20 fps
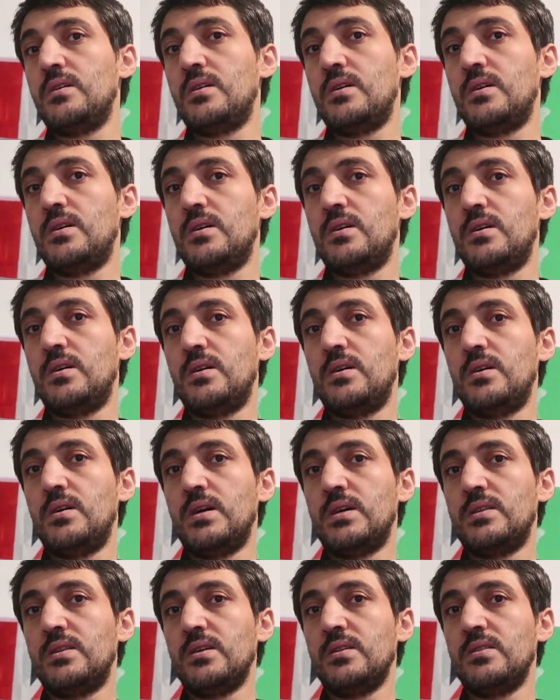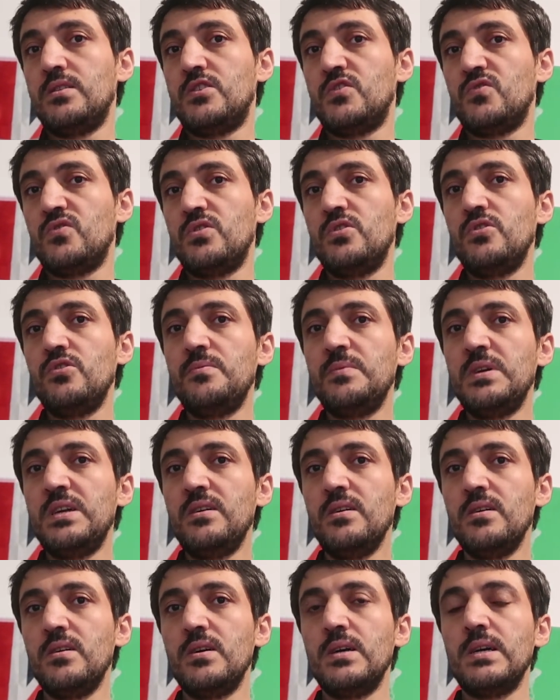I think this will do
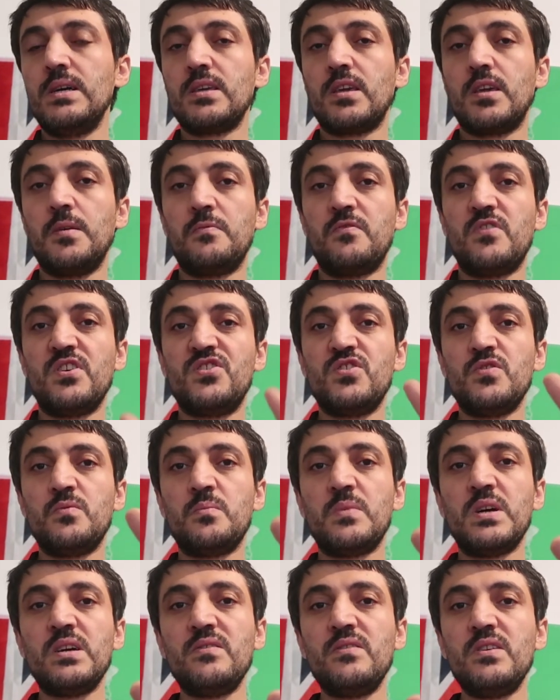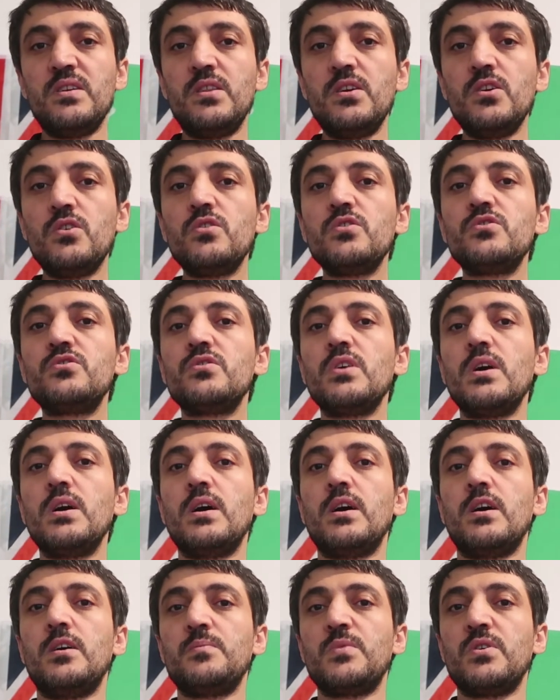me. Keep watching my videos.
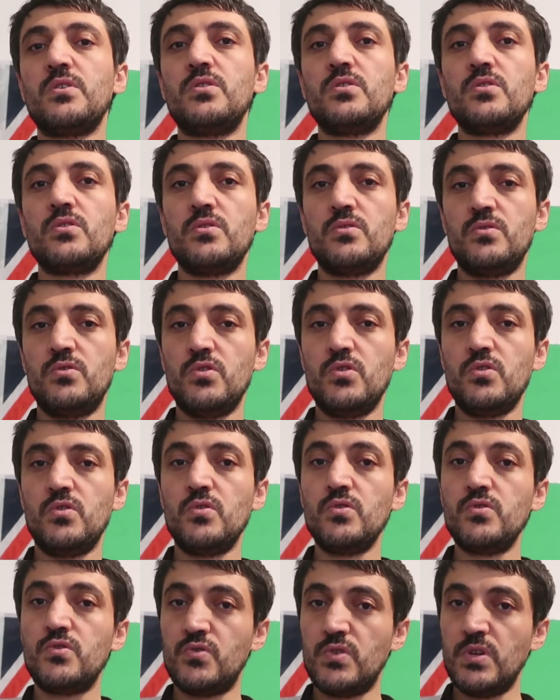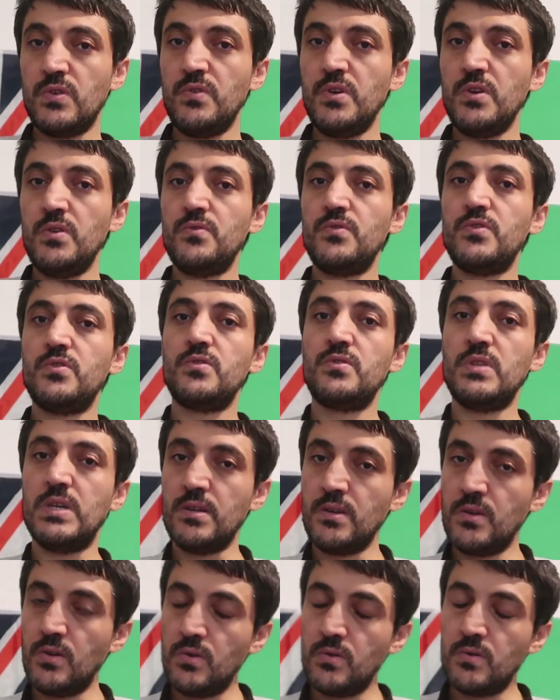I'm gonna do good reviews.
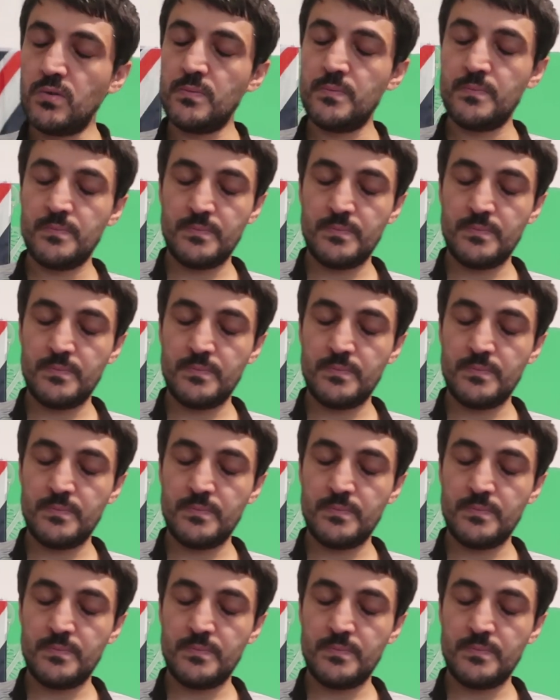Thank you.